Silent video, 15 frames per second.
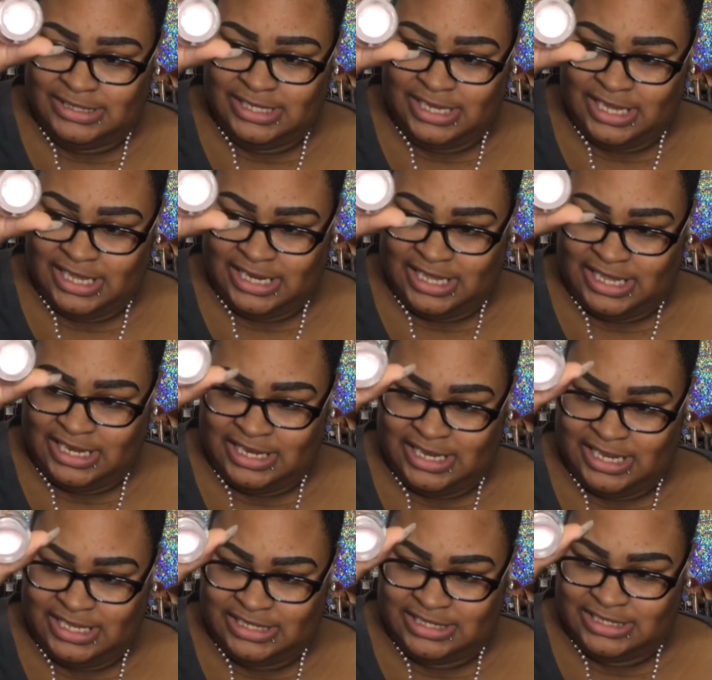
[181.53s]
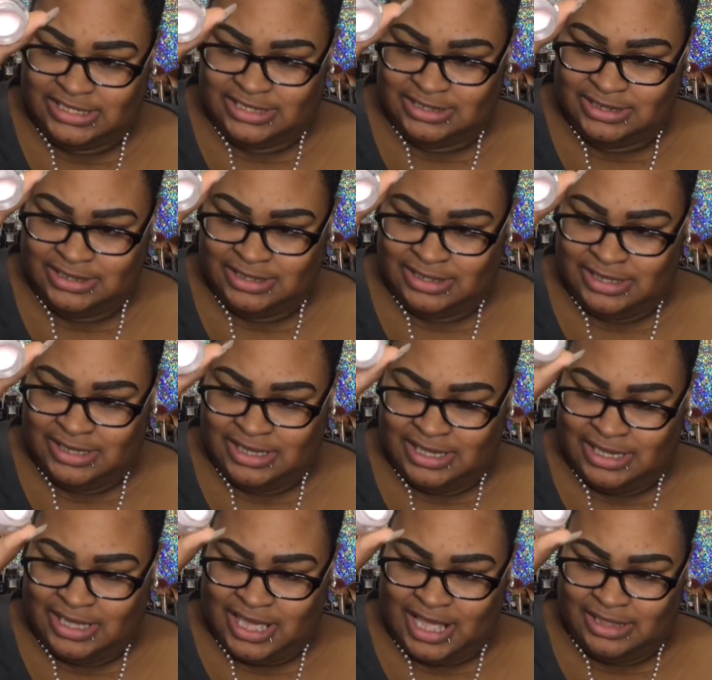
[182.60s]
digging in it
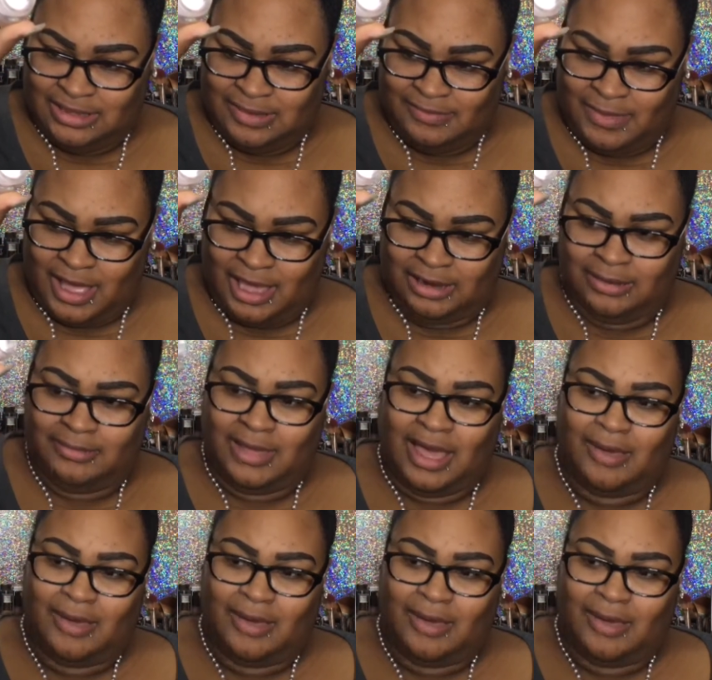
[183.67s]
at the bottom.